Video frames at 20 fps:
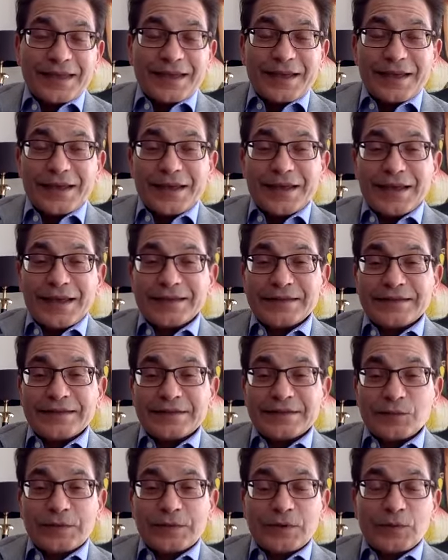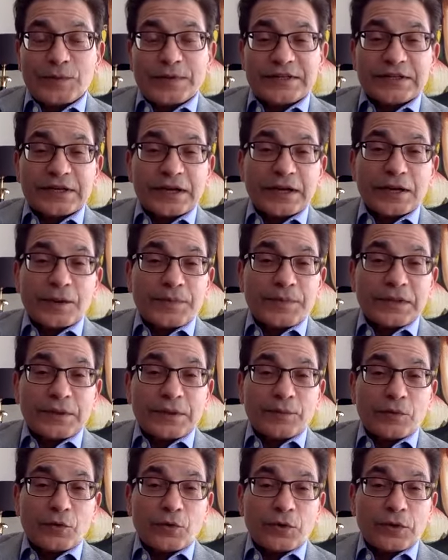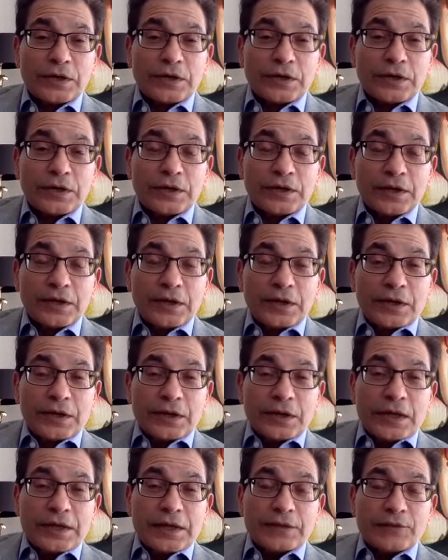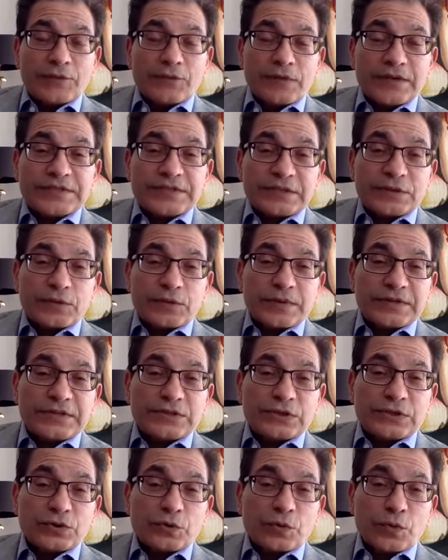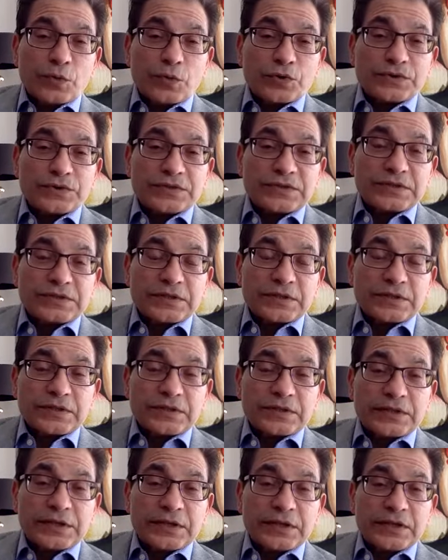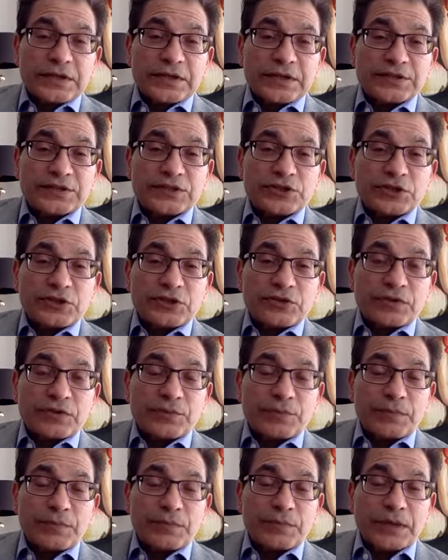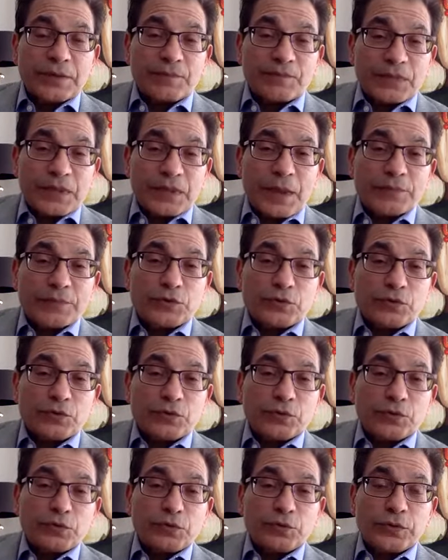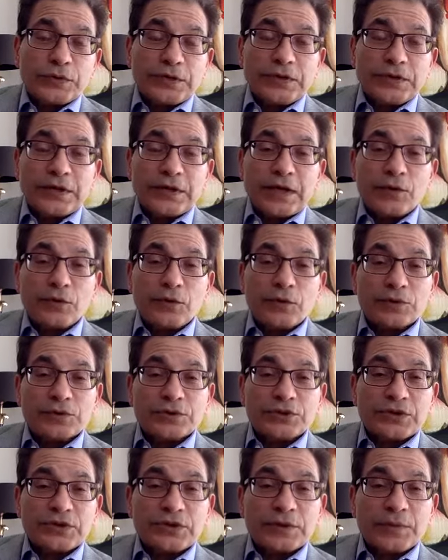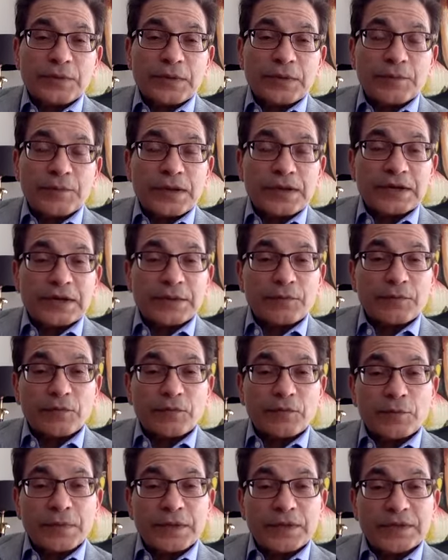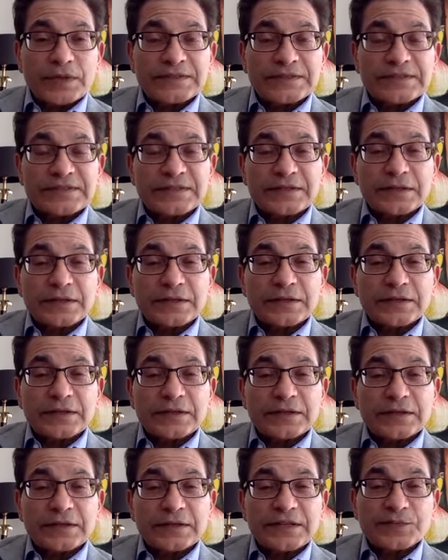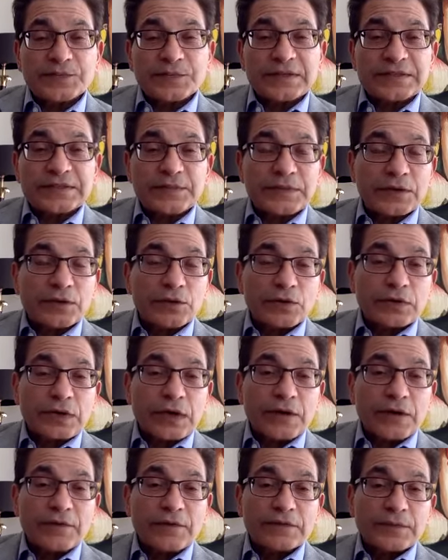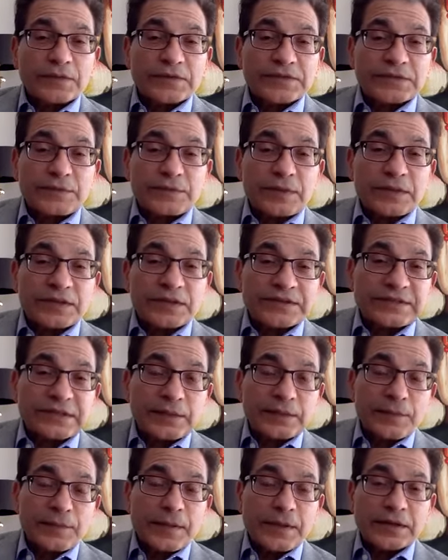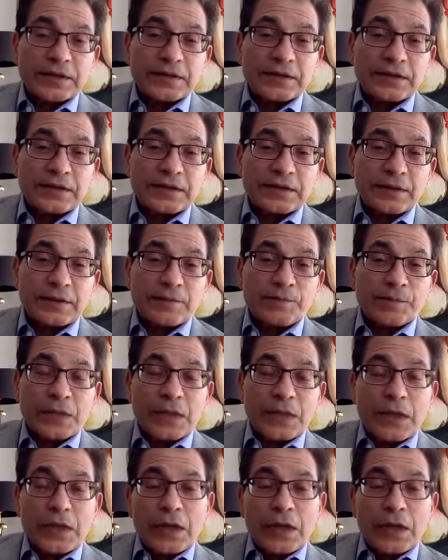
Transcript: And we turned up in the morning, and the first thing we saw was the little children being, 2-3-day-old children being picked up from bins and dustbins and being looked after because the mothers had abandoned them.